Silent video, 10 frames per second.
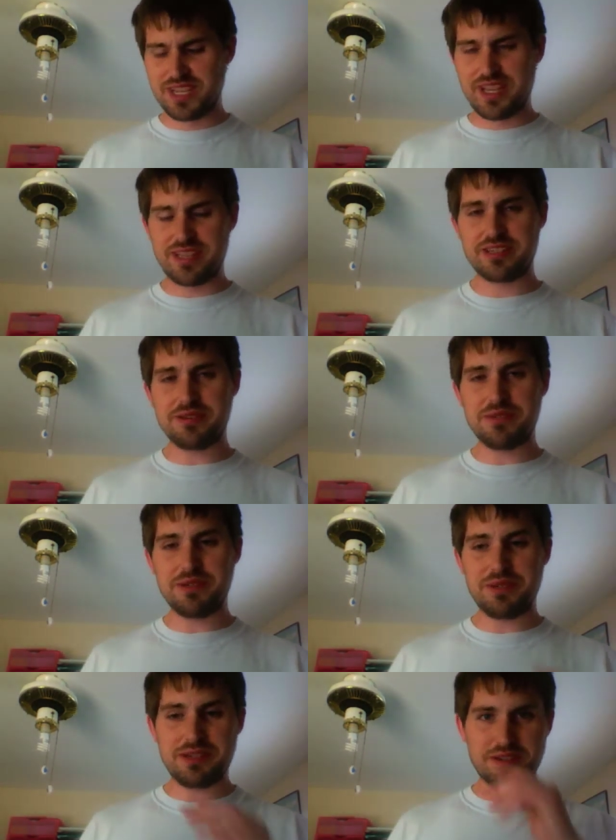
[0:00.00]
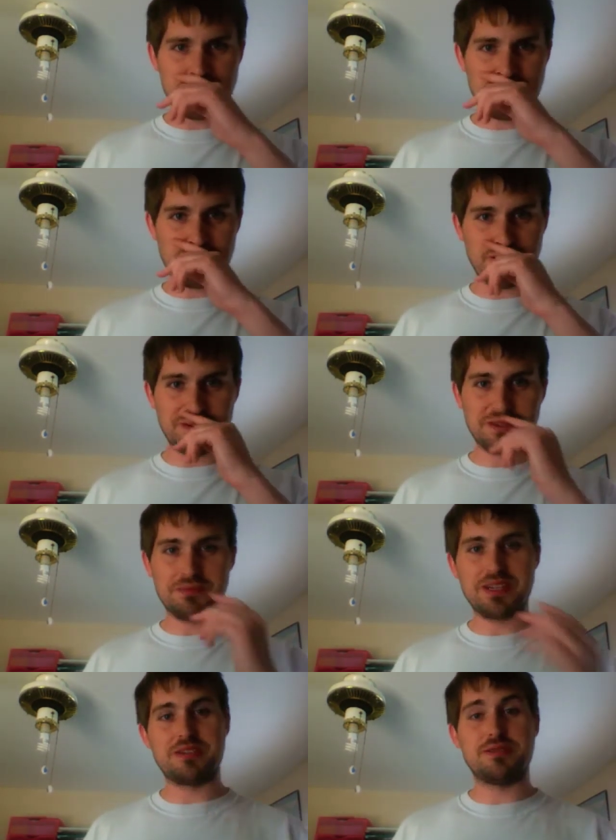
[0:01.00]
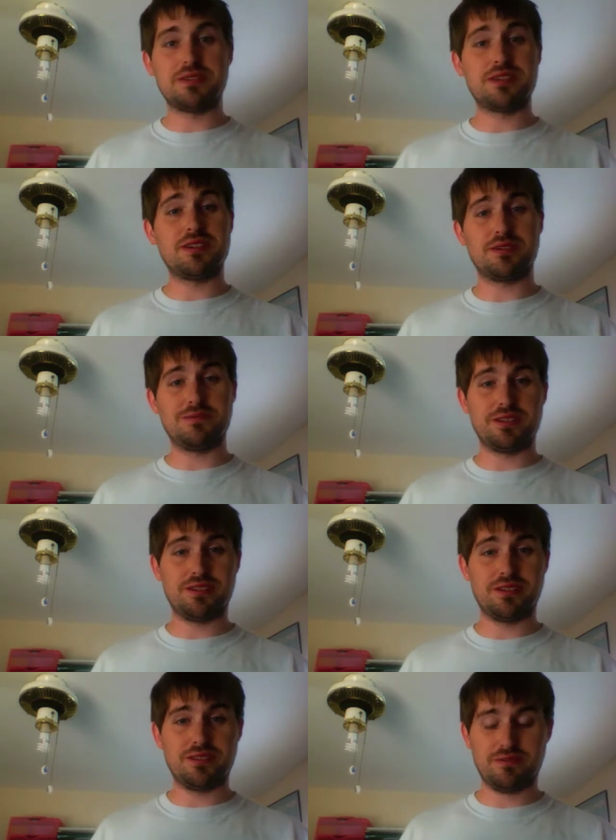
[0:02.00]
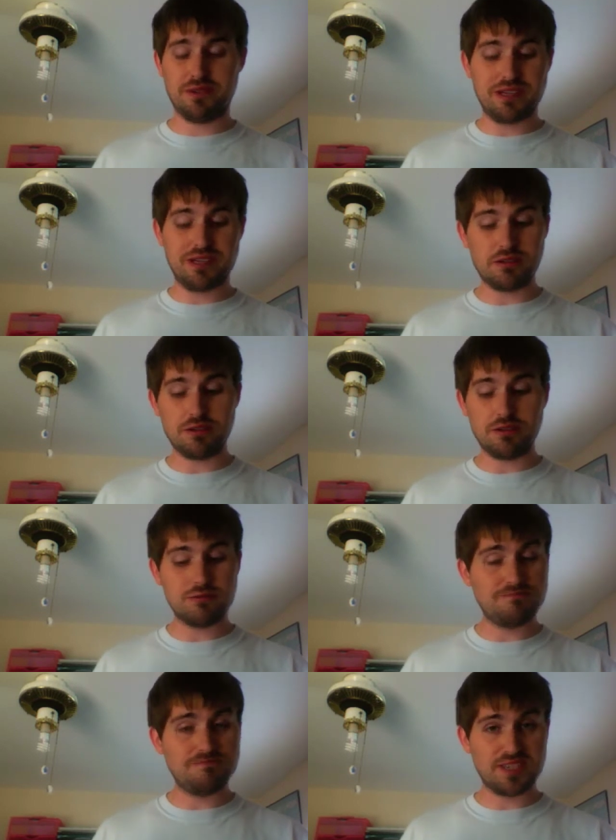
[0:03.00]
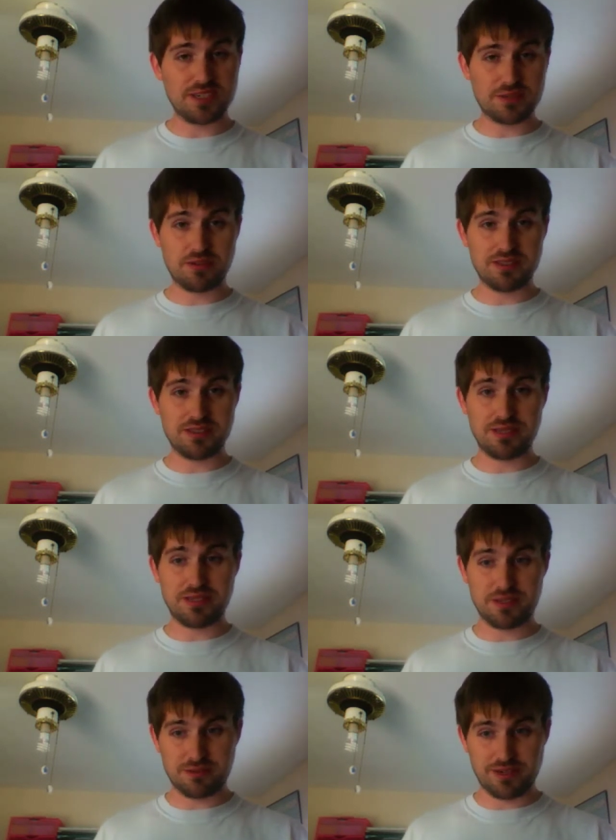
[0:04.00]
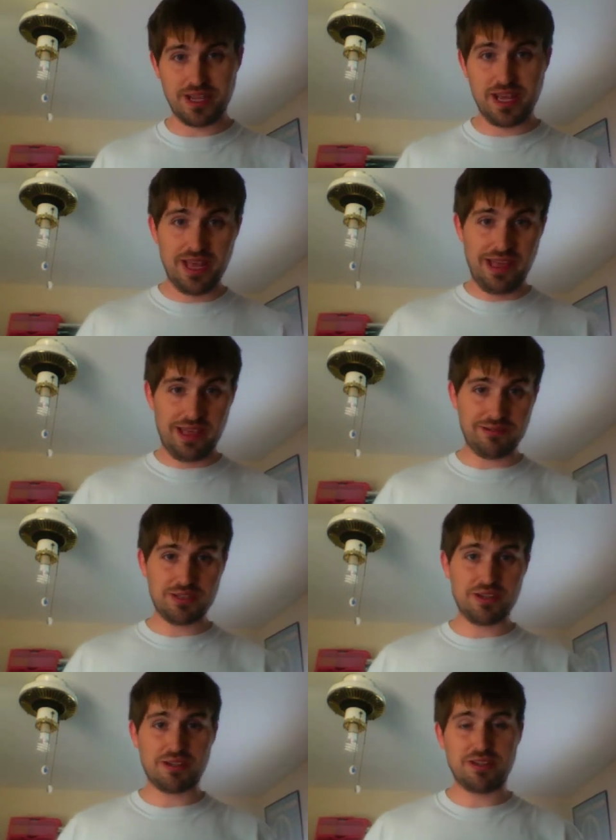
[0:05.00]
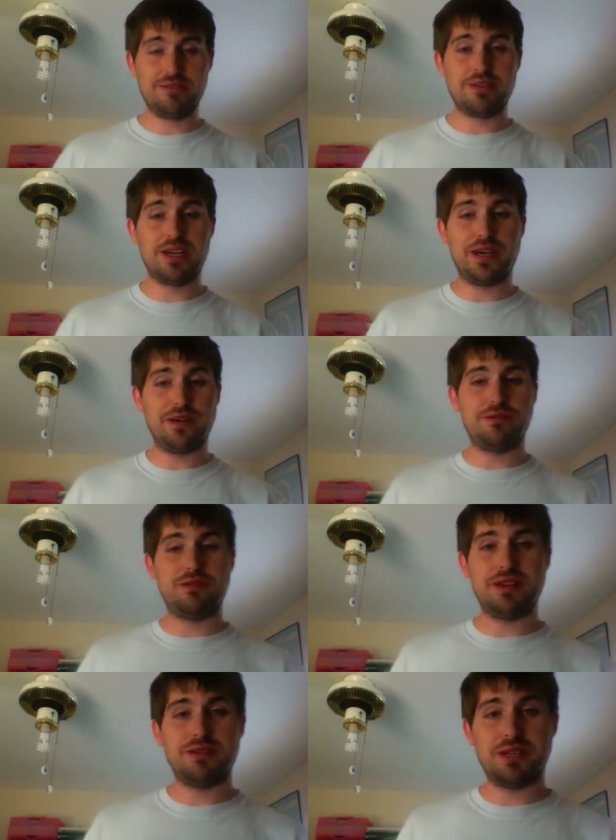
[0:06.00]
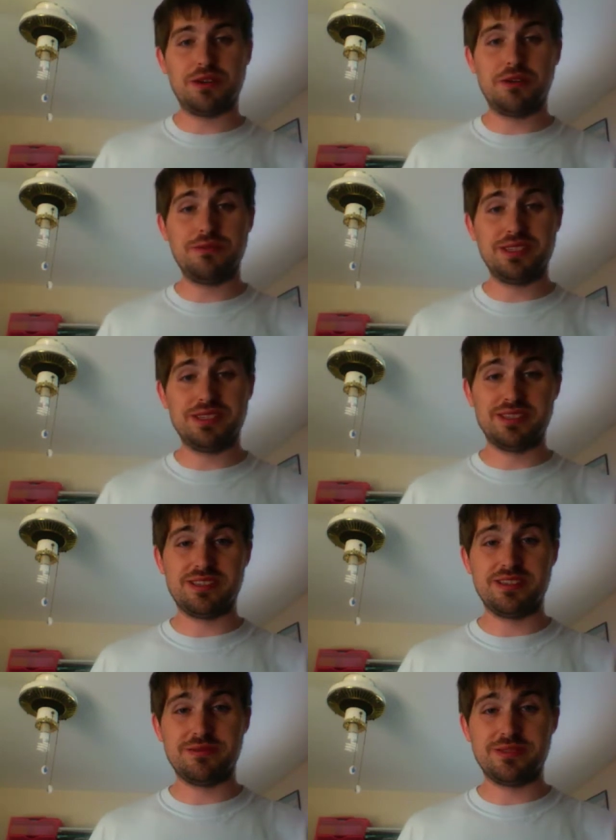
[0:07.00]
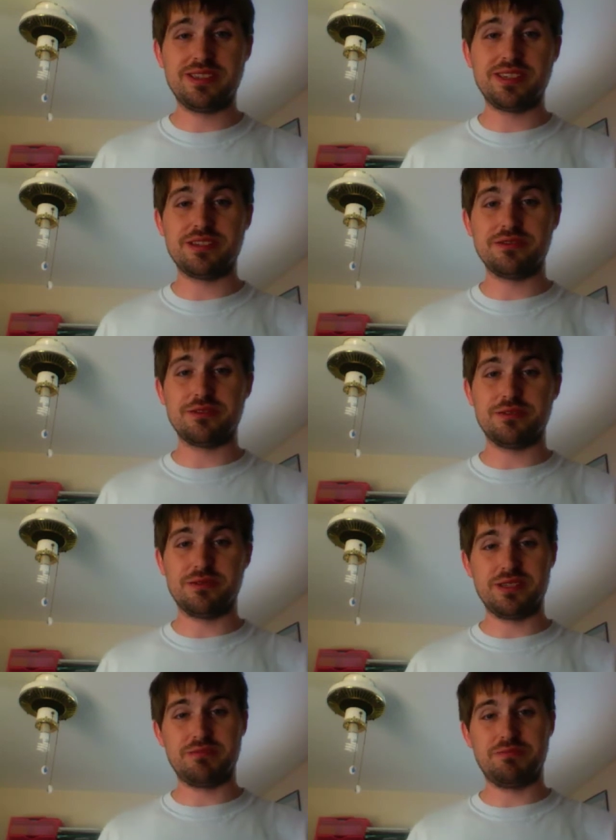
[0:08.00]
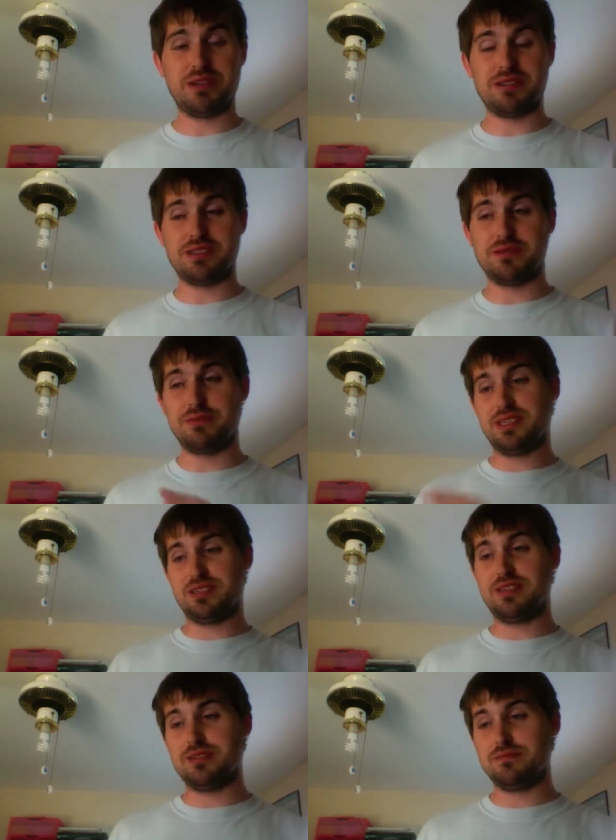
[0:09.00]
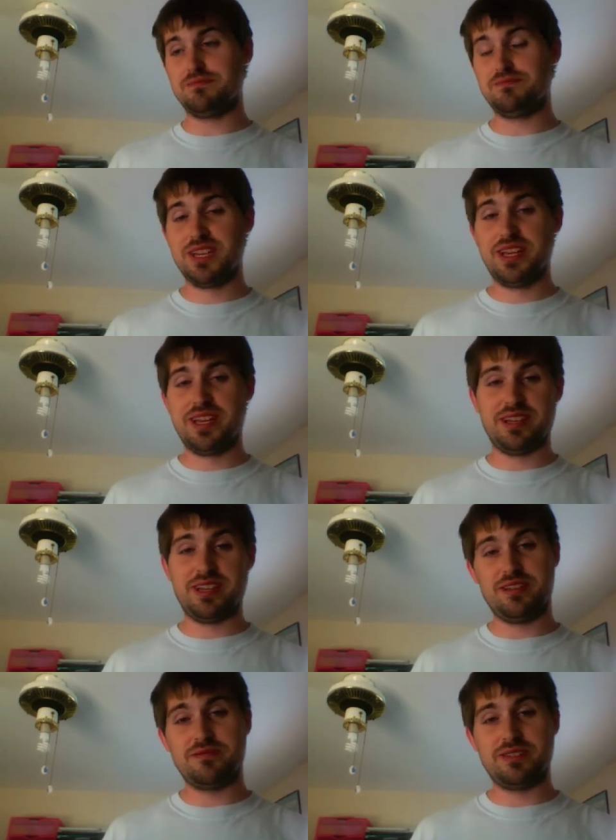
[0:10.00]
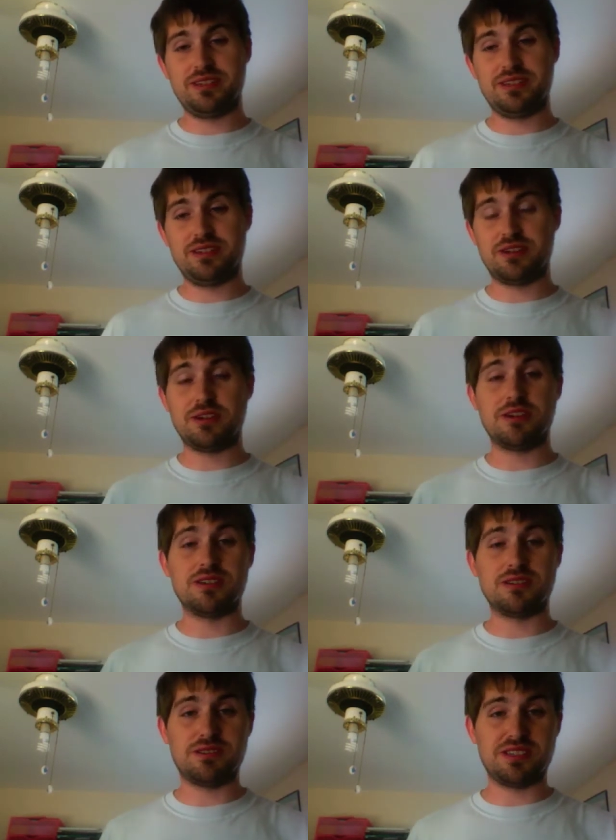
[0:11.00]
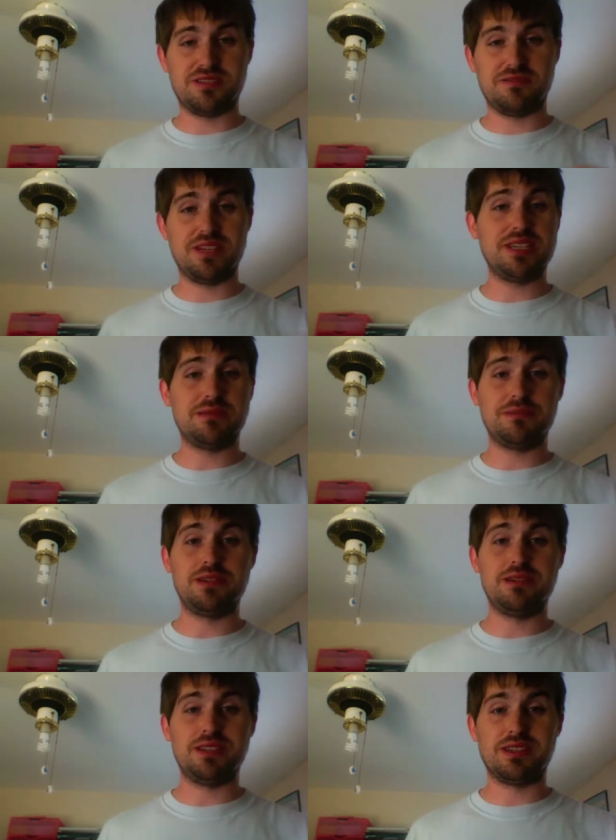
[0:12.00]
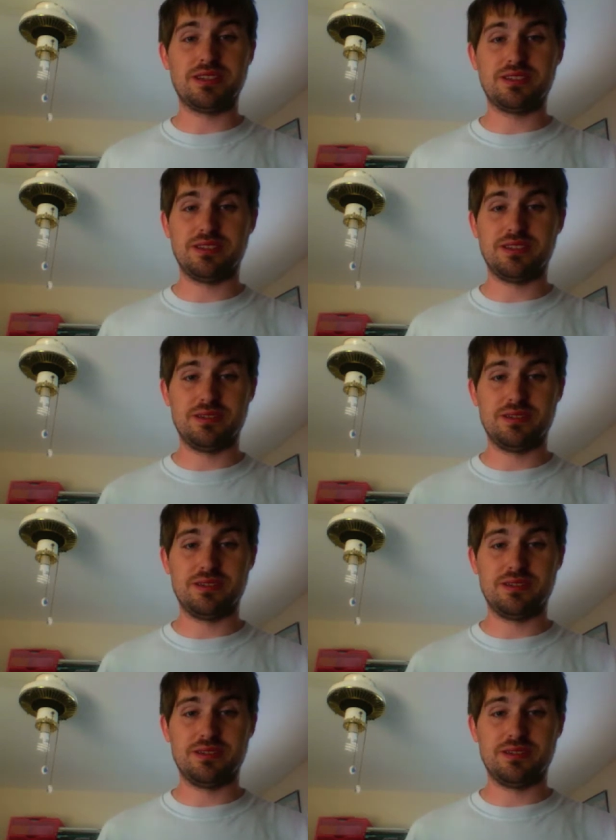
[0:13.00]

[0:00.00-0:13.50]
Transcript: And this comes up because when I was in Mexico, I was talking with a friend who does prison ministry. And he was talking to a guy who had been homeless since he was 6 years old. His parents abandoned him, and he lived in cars and vacant buildings and